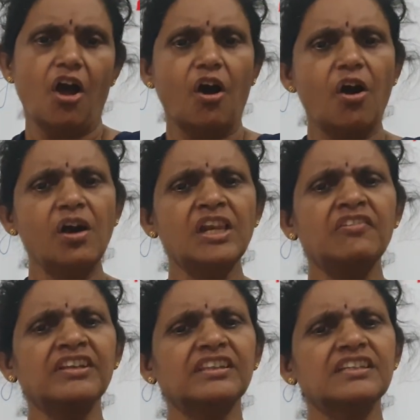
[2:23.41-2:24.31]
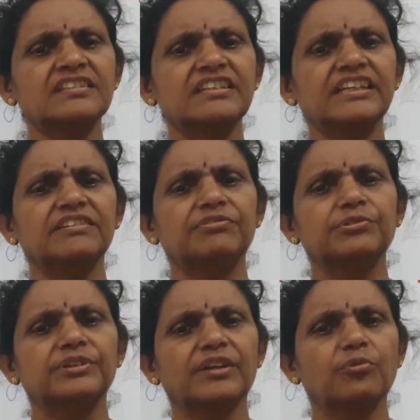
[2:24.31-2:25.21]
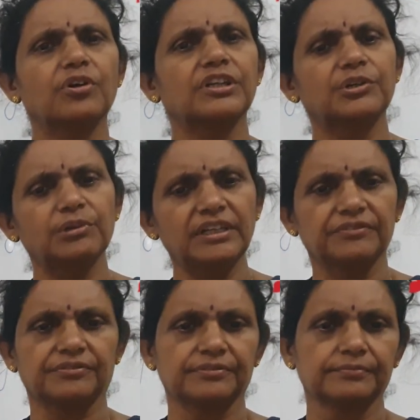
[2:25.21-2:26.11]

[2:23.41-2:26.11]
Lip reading: All living things need food and water to live.